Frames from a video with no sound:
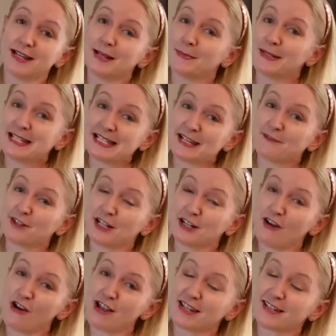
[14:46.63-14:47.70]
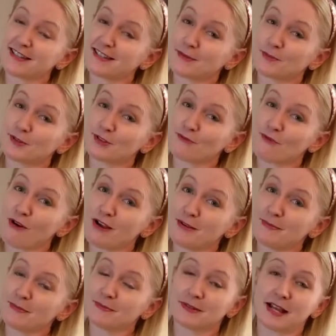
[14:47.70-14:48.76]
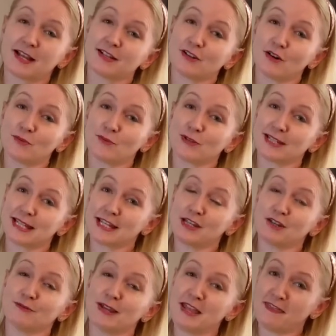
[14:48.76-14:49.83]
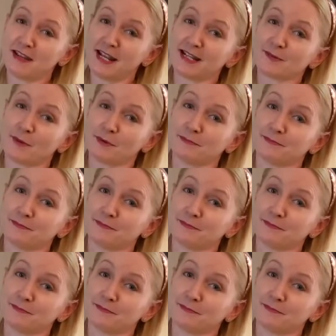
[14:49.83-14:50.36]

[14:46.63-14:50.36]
Please give it a like and subscribe, and I will see you in the next one.